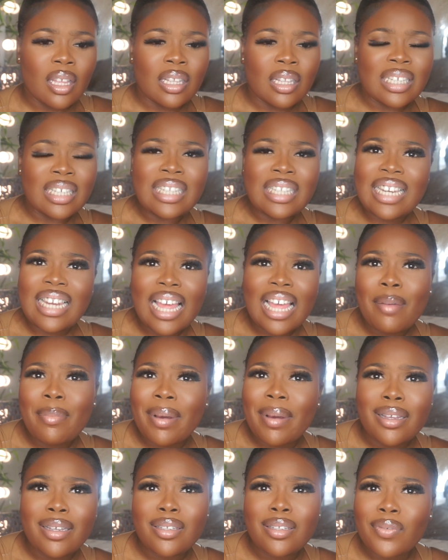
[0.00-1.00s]
Did he lie
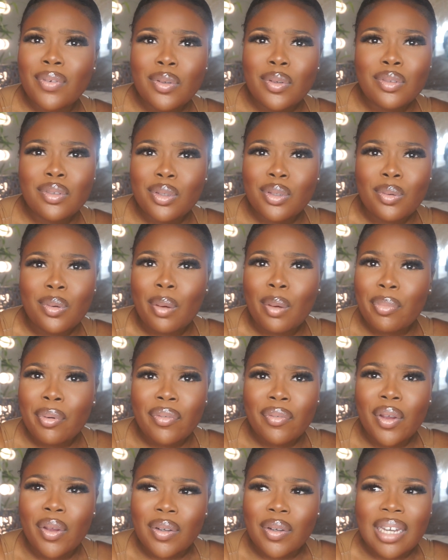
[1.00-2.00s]
about his phone too,
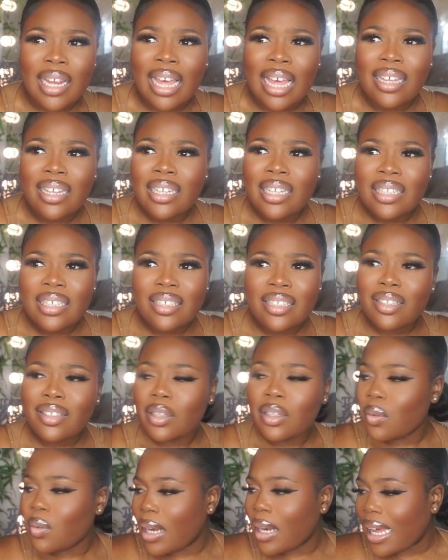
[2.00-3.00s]
unprovoked? Like, this
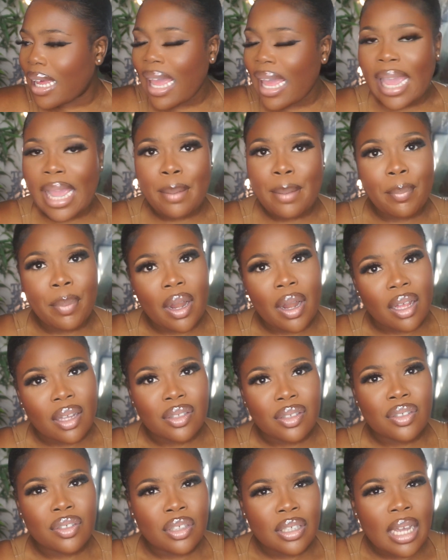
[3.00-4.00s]
doesn't look like an
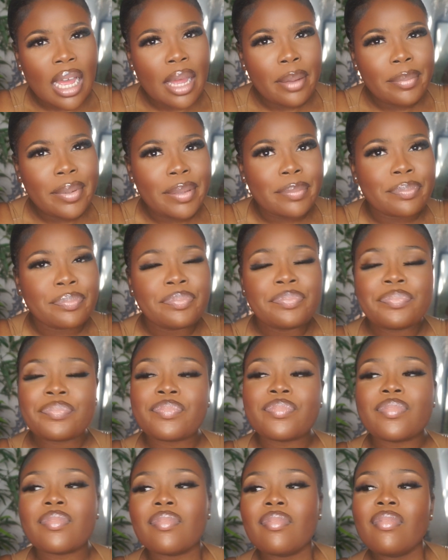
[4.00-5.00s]
8+. Do you get what I
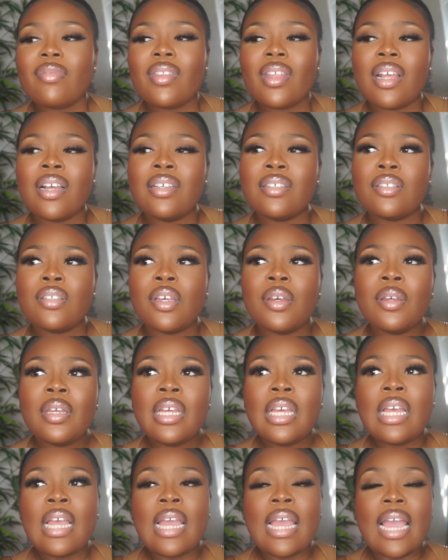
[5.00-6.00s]
mean? So
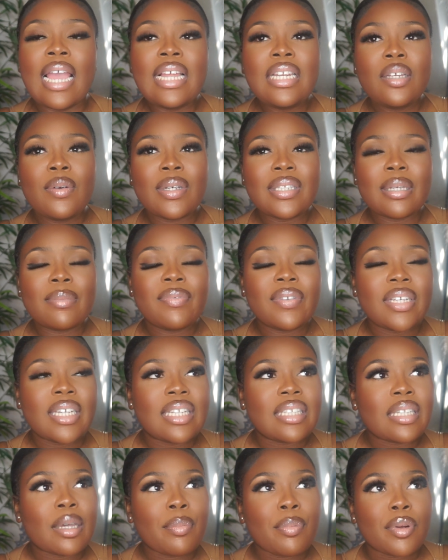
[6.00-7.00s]
anyways, I'm
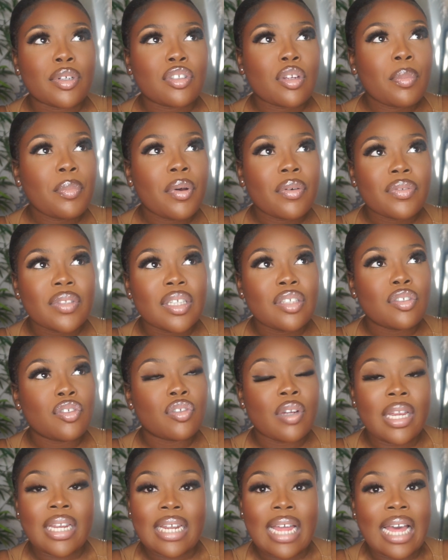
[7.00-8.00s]
thinking, Deborah, jump off this
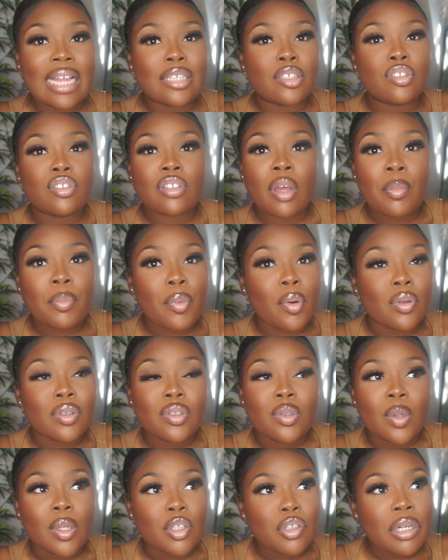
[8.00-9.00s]
train and jump
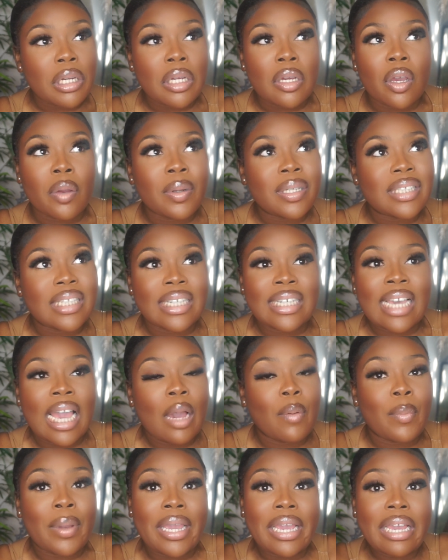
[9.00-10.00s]
onto a train going to
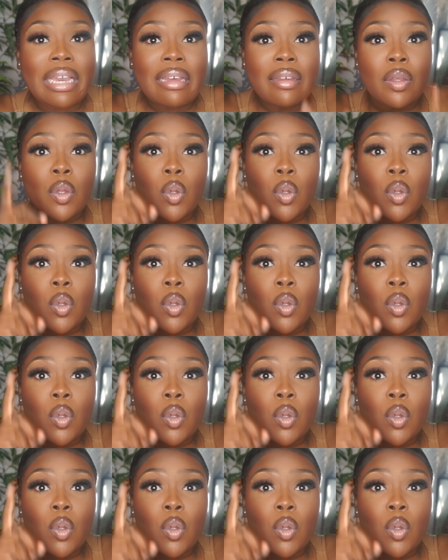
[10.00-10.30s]
Gatwick.